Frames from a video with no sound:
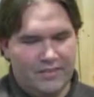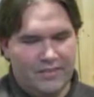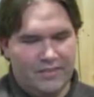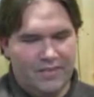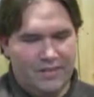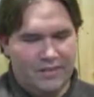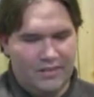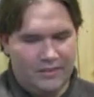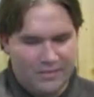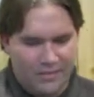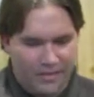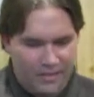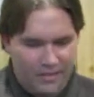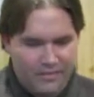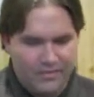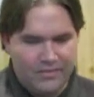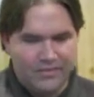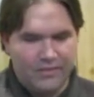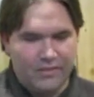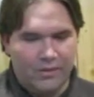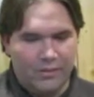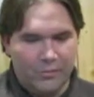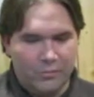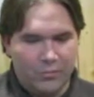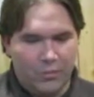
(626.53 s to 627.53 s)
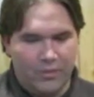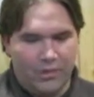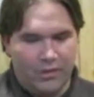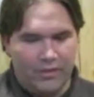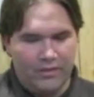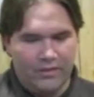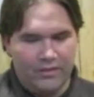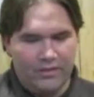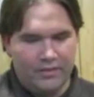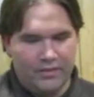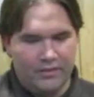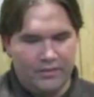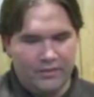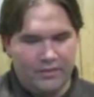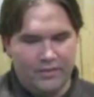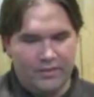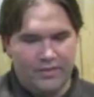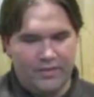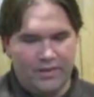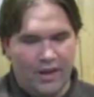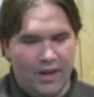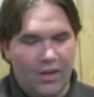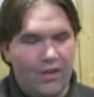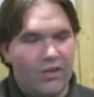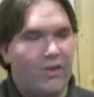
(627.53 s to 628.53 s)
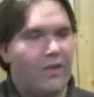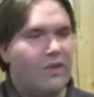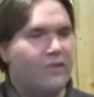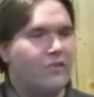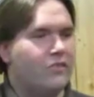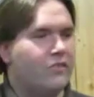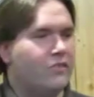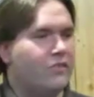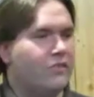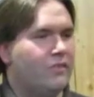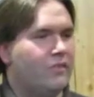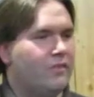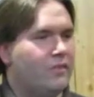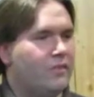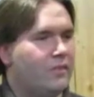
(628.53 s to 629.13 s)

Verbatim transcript: He sent someone to tell us.